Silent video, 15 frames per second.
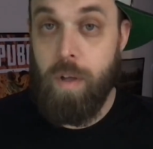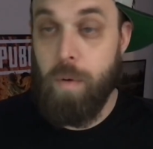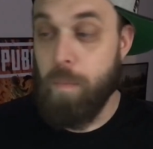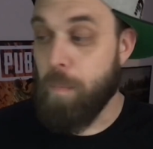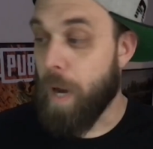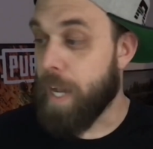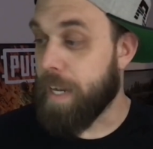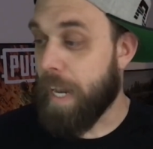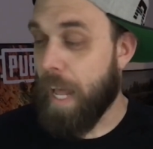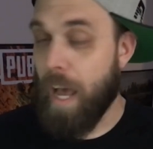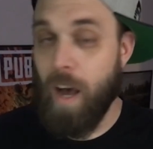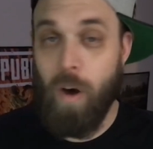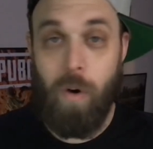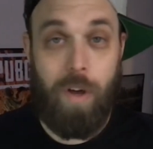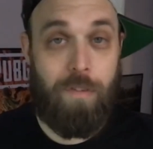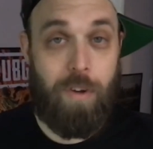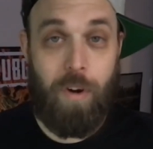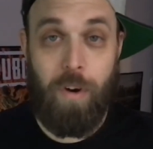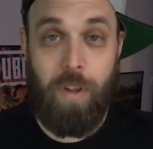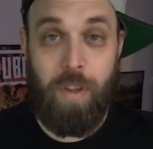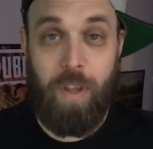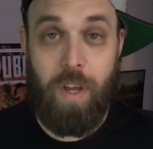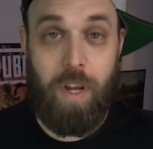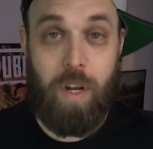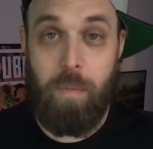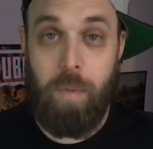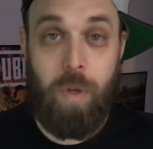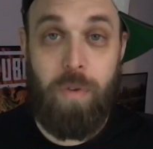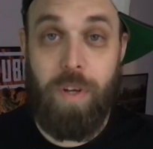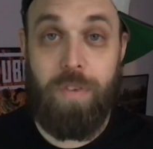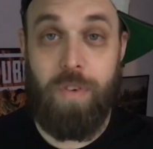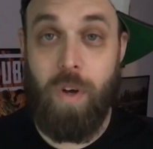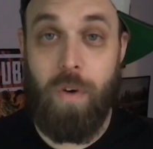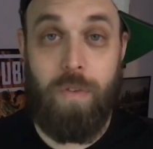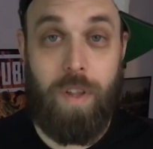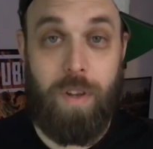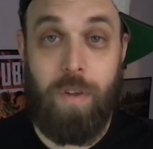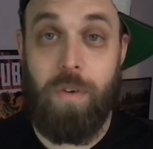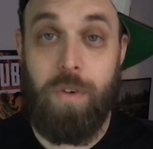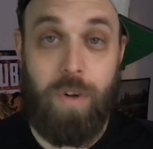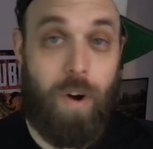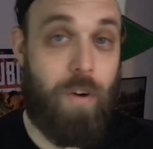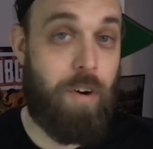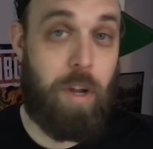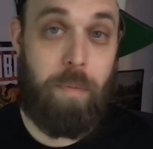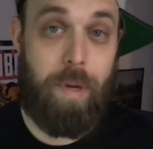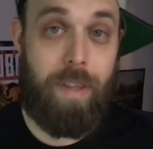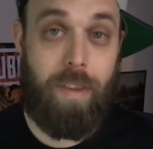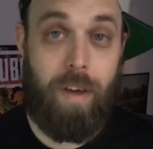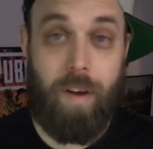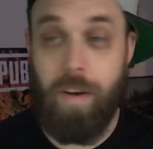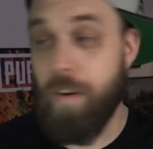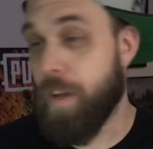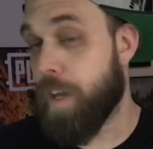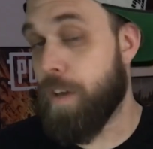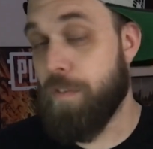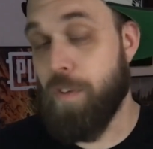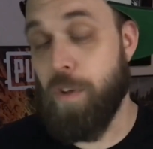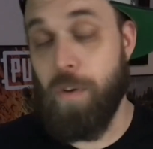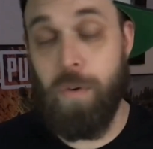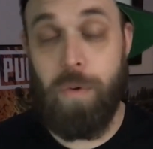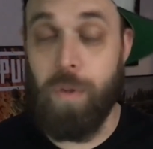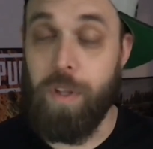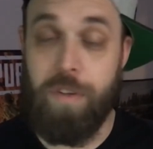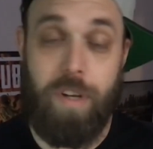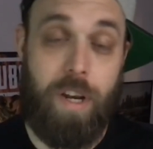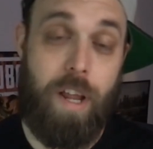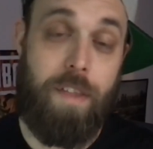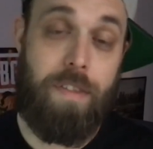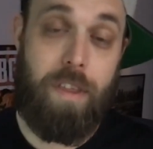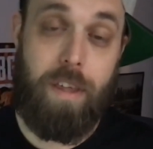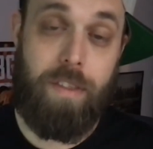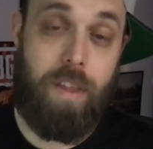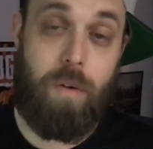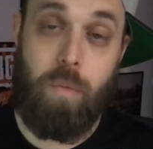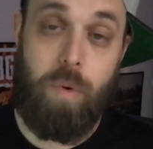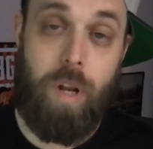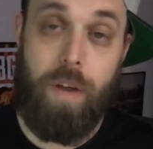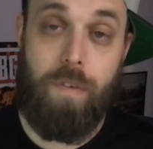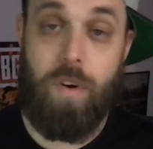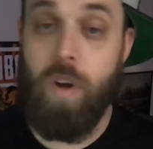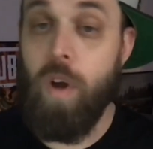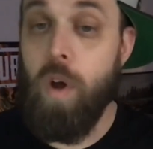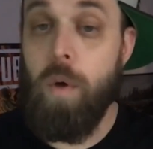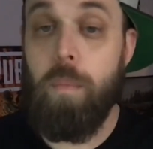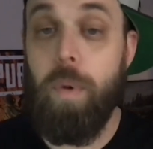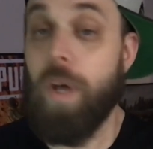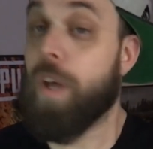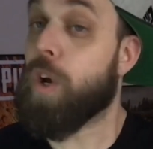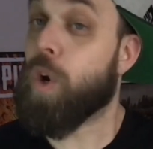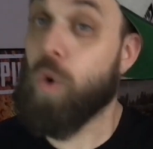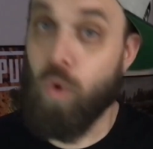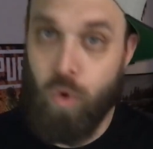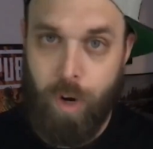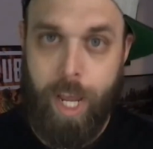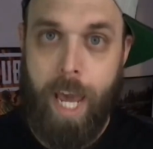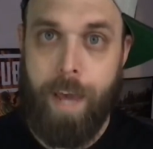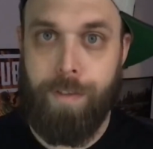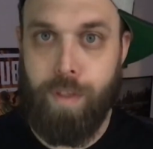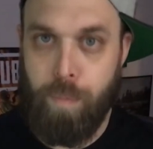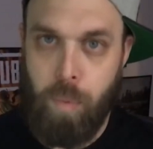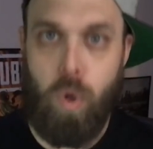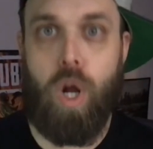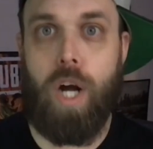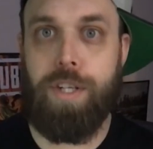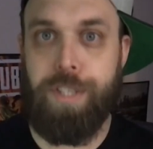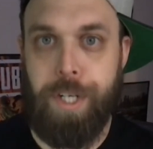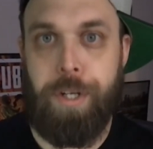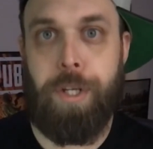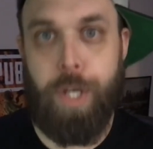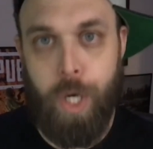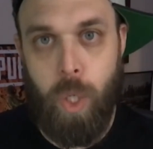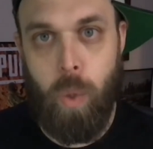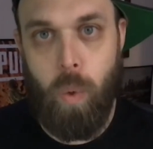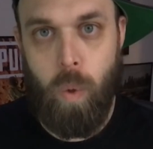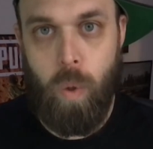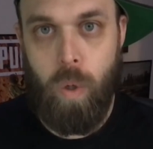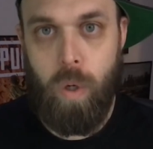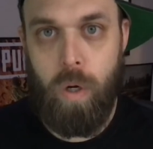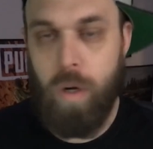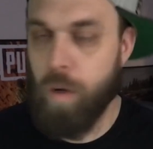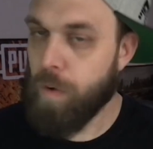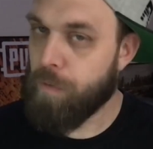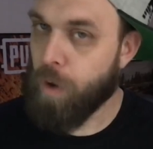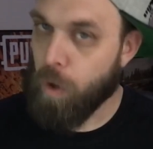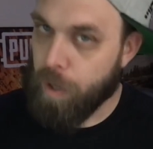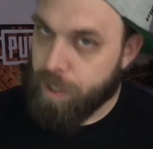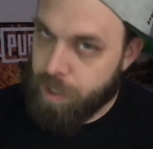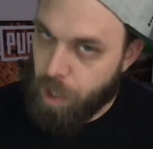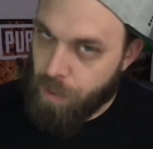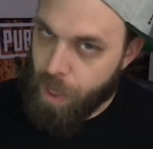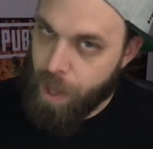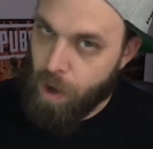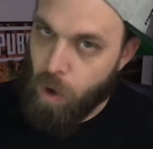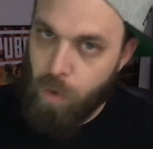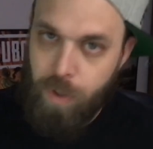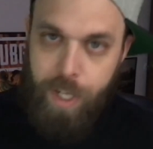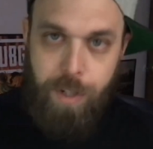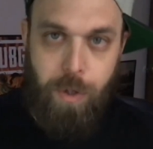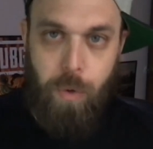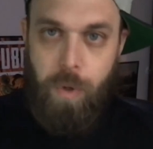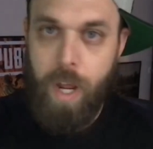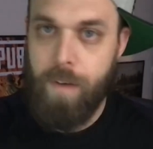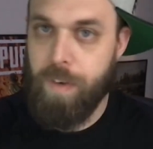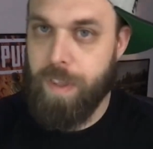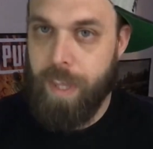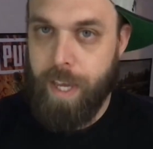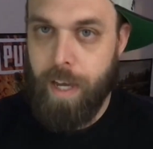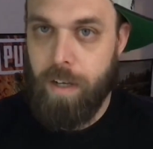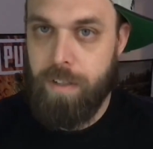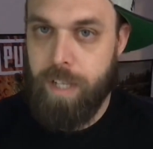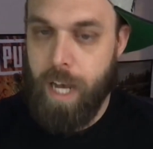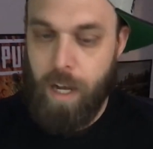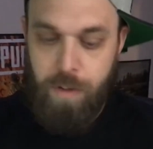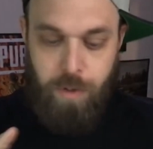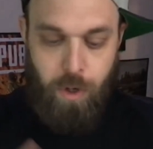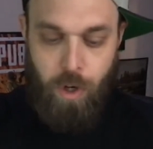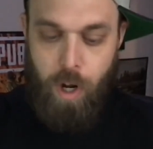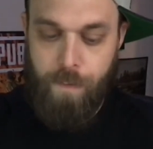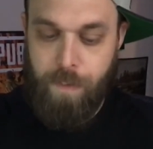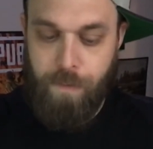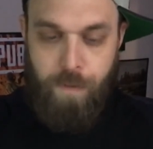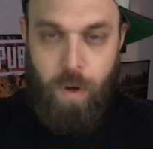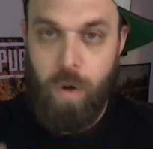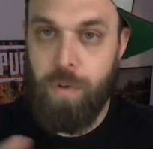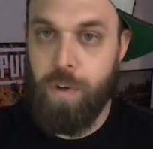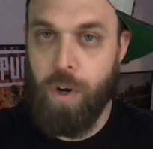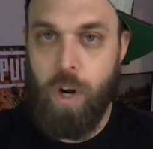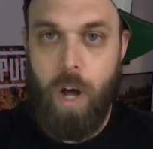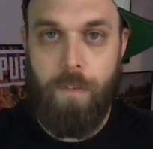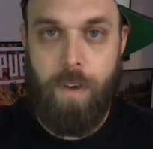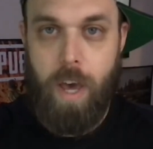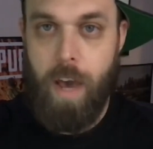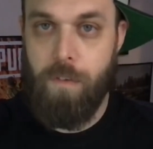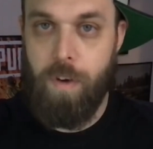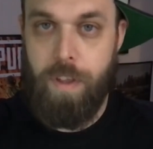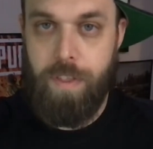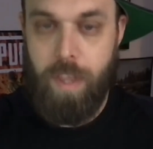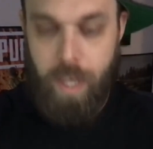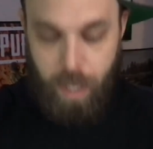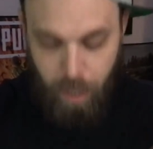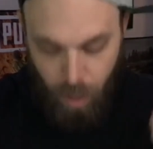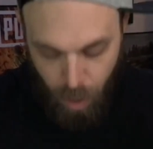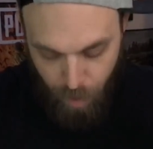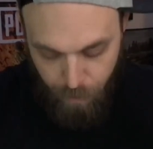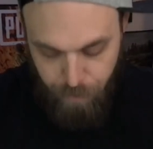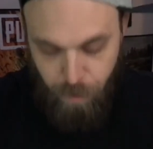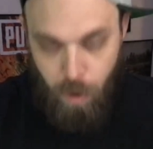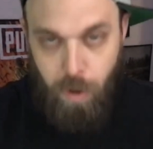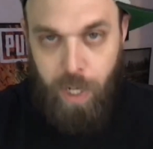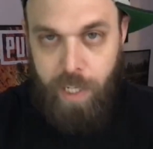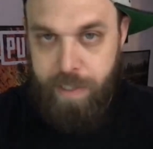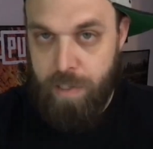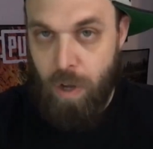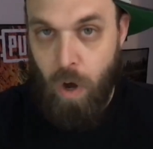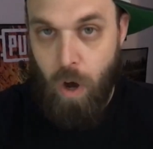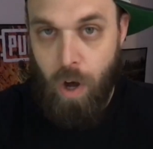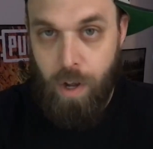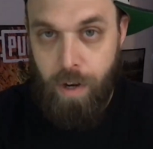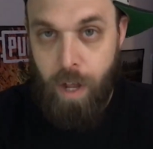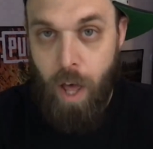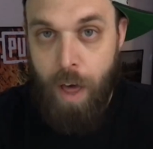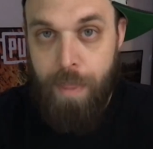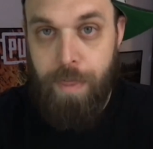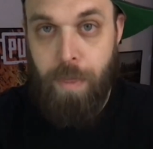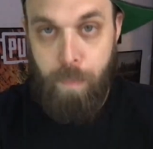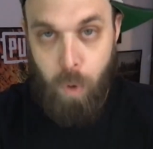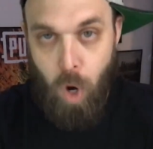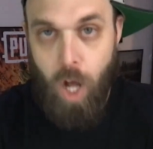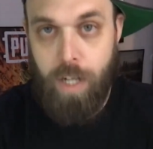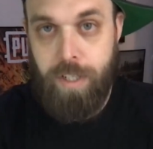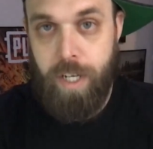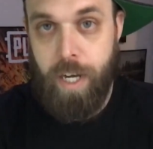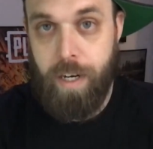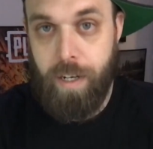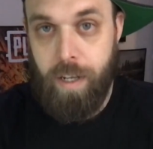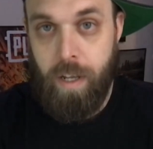By now, if you're in a music zone, then you should already be there. If you listen to nothing, then whatever. But create the project, yo. Focus on that only, tune everything else out. Turn off the phone, turn off everything, focus on the project.